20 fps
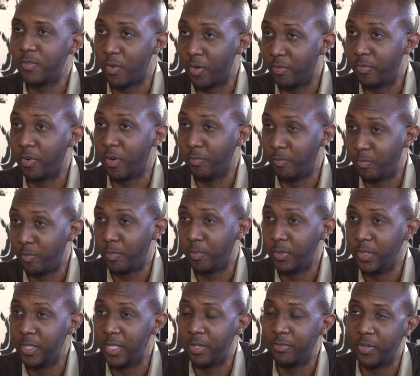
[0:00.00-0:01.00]
for
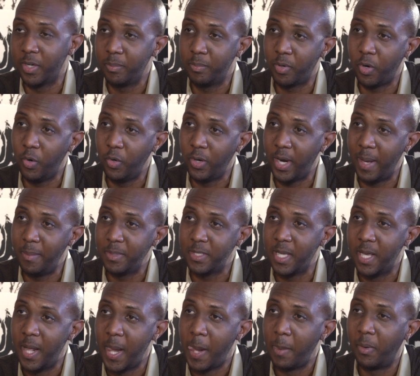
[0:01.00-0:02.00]
delivering programs.